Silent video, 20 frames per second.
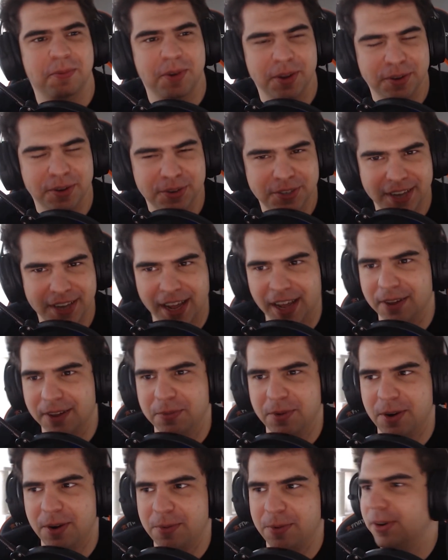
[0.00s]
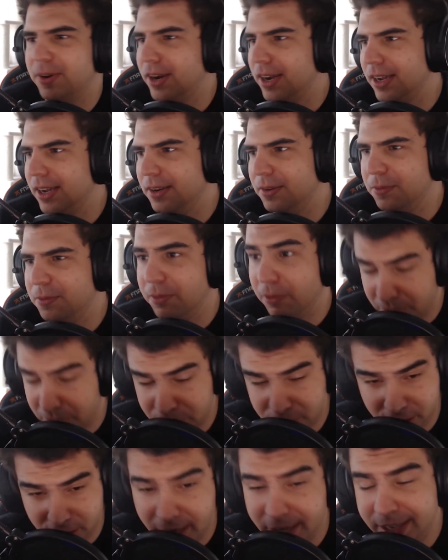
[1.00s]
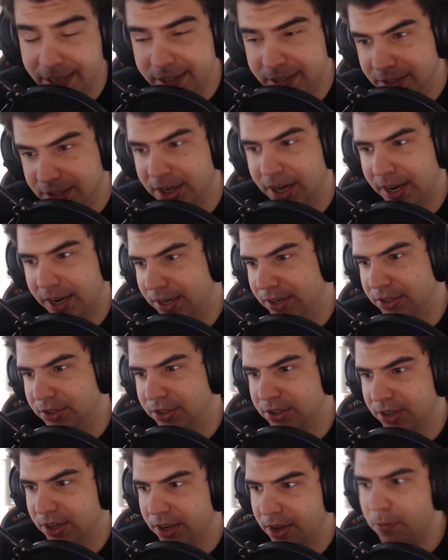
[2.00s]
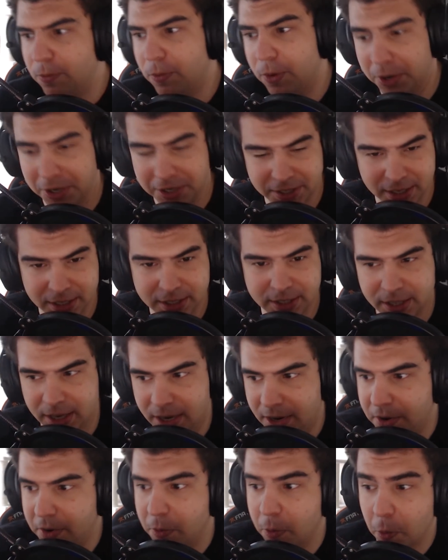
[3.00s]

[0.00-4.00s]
We understand where we're at. We're trying to change what is necessary,